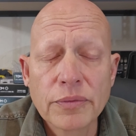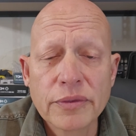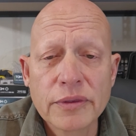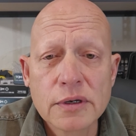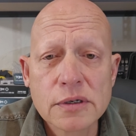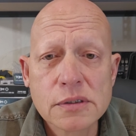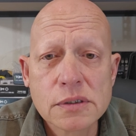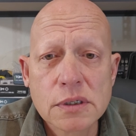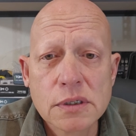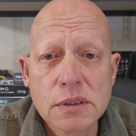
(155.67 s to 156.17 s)

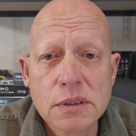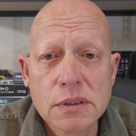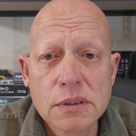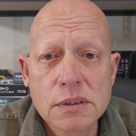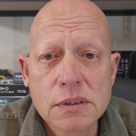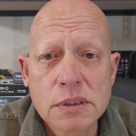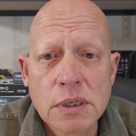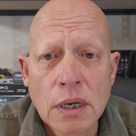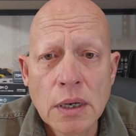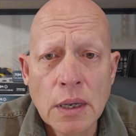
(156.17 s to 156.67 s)
This
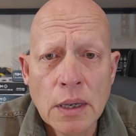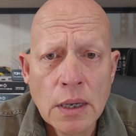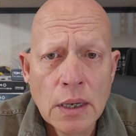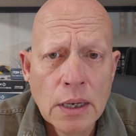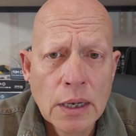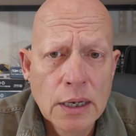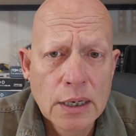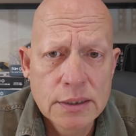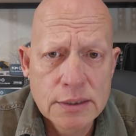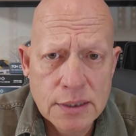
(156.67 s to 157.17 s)
is
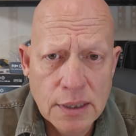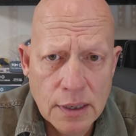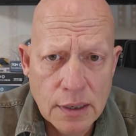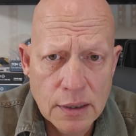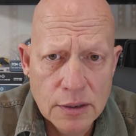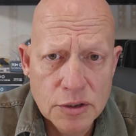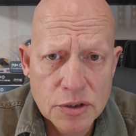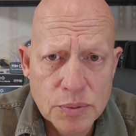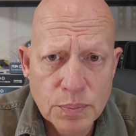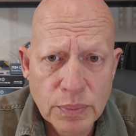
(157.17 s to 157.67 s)
a
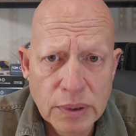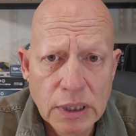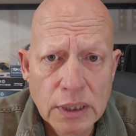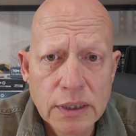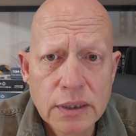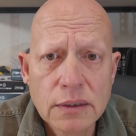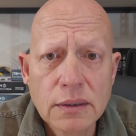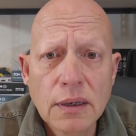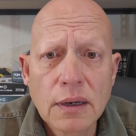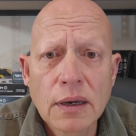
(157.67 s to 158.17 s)
ten inch plate